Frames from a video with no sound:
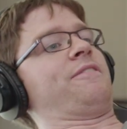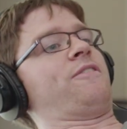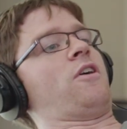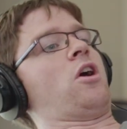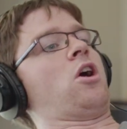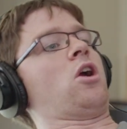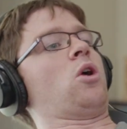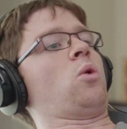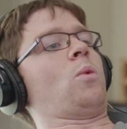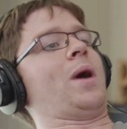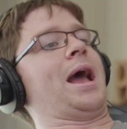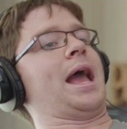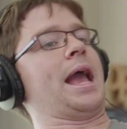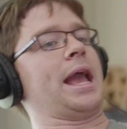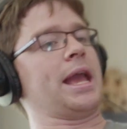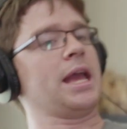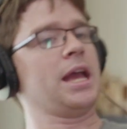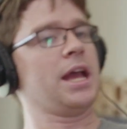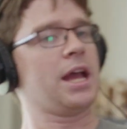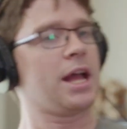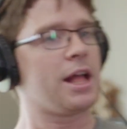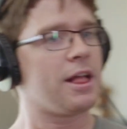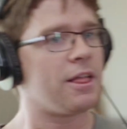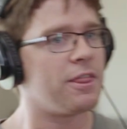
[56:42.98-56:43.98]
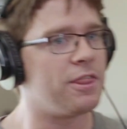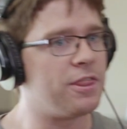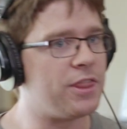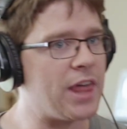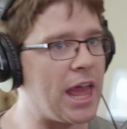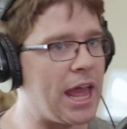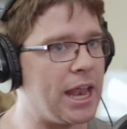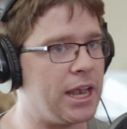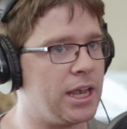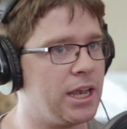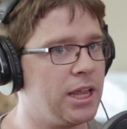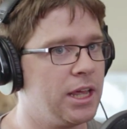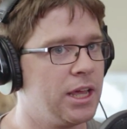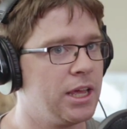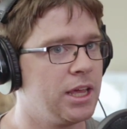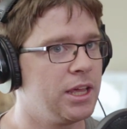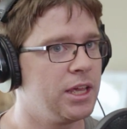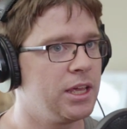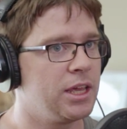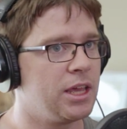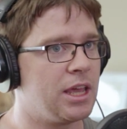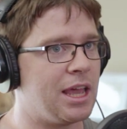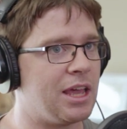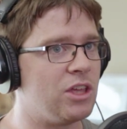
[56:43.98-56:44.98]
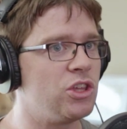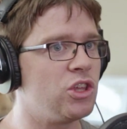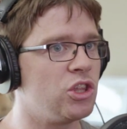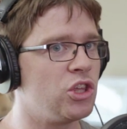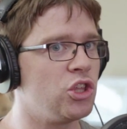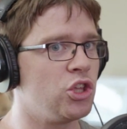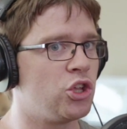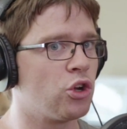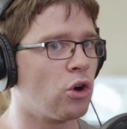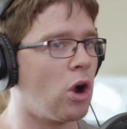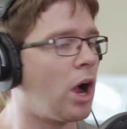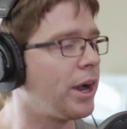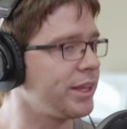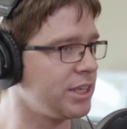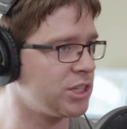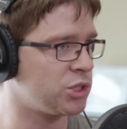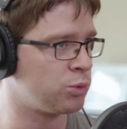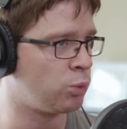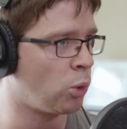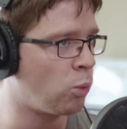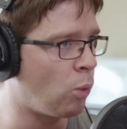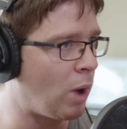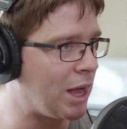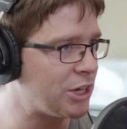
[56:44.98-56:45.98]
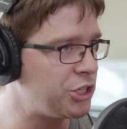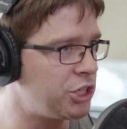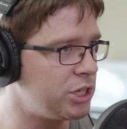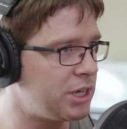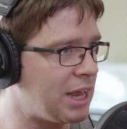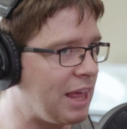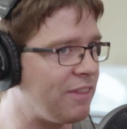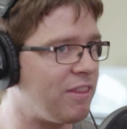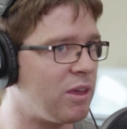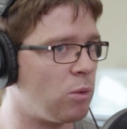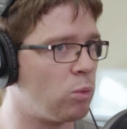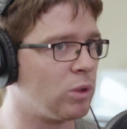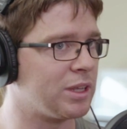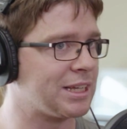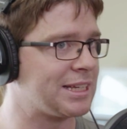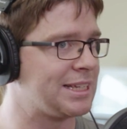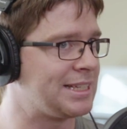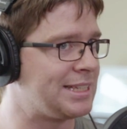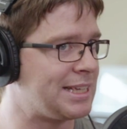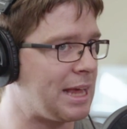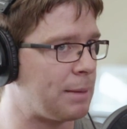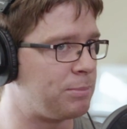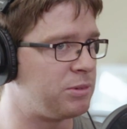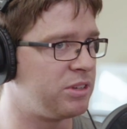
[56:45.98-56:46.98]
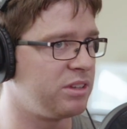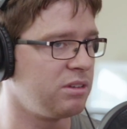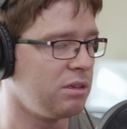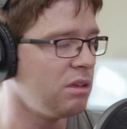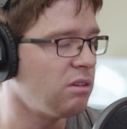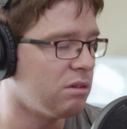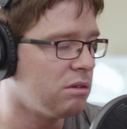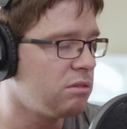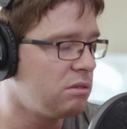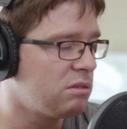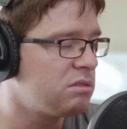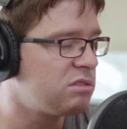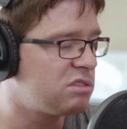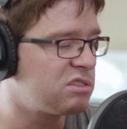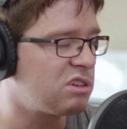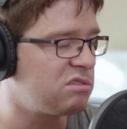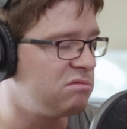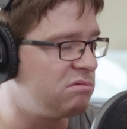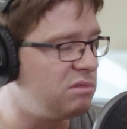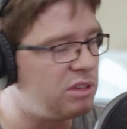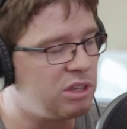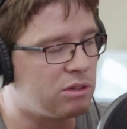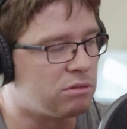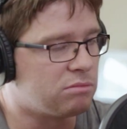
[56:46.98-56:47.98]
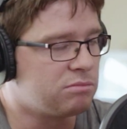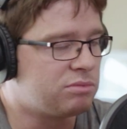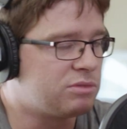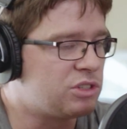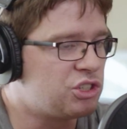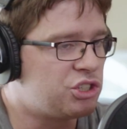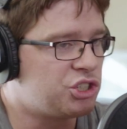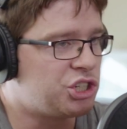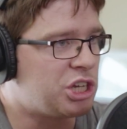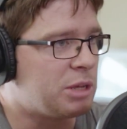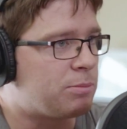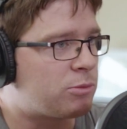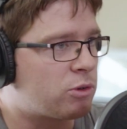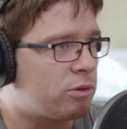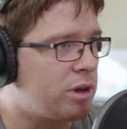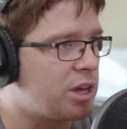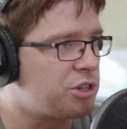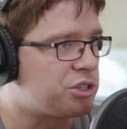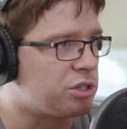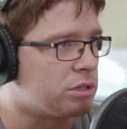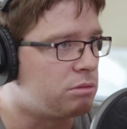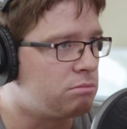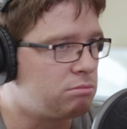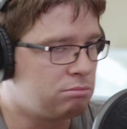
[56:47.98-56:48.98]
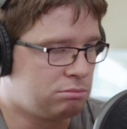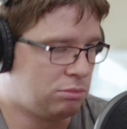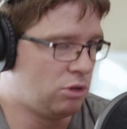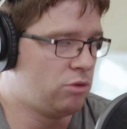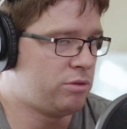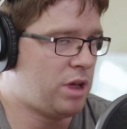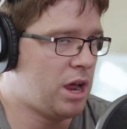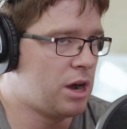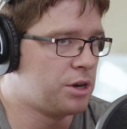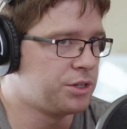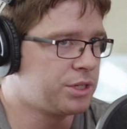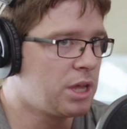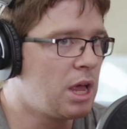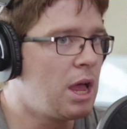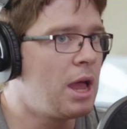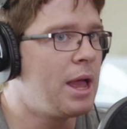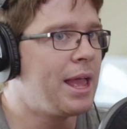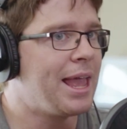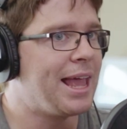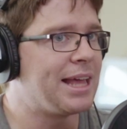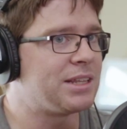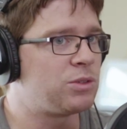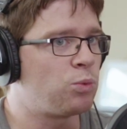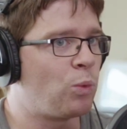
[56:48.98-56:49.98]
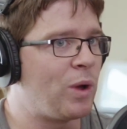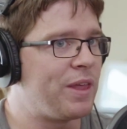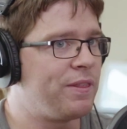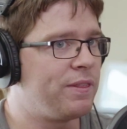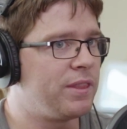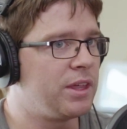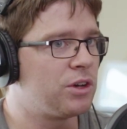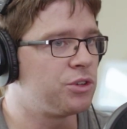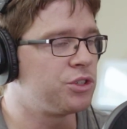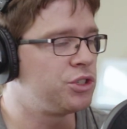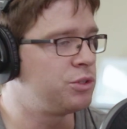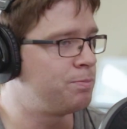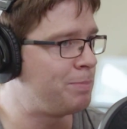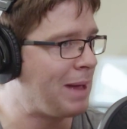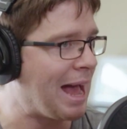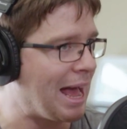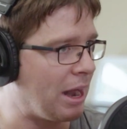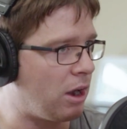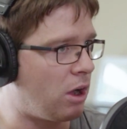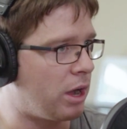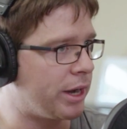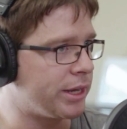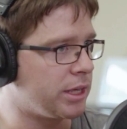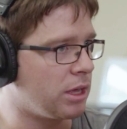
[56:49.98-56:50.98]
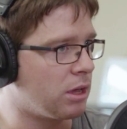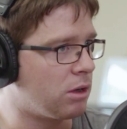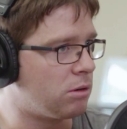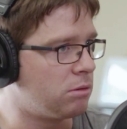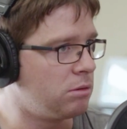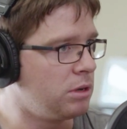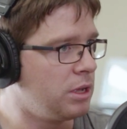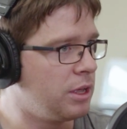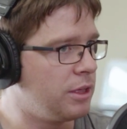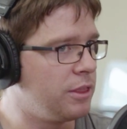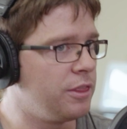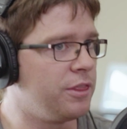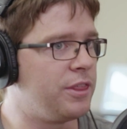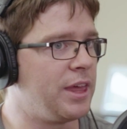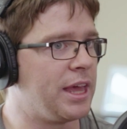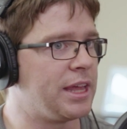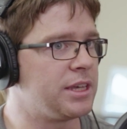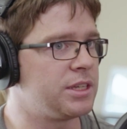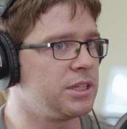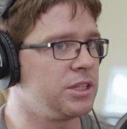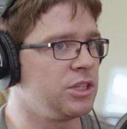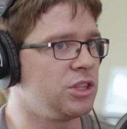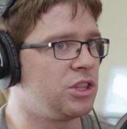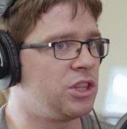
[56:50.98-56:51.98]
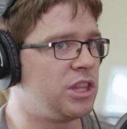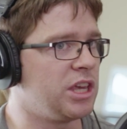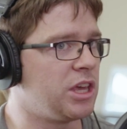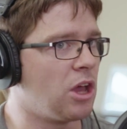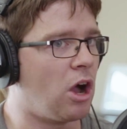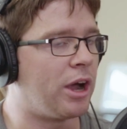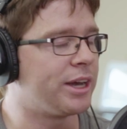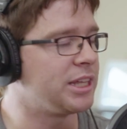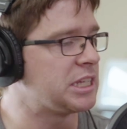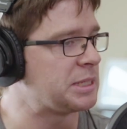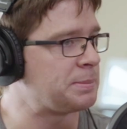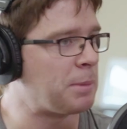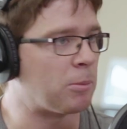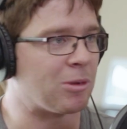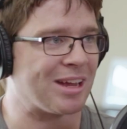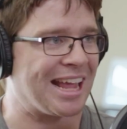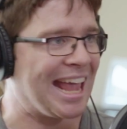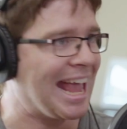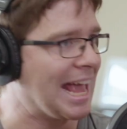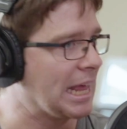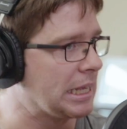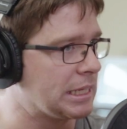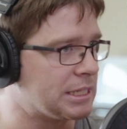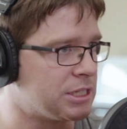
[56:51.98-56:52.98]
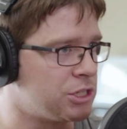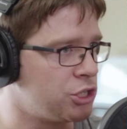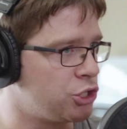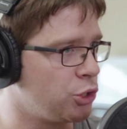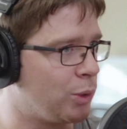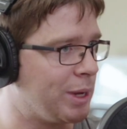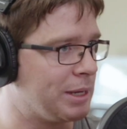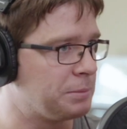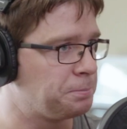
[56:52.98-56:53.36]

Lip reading: far away, then your audience will watch it and they will accept, there's, cheap creation. Who cares? It's when there's bad audio that the audience member can't listen to it.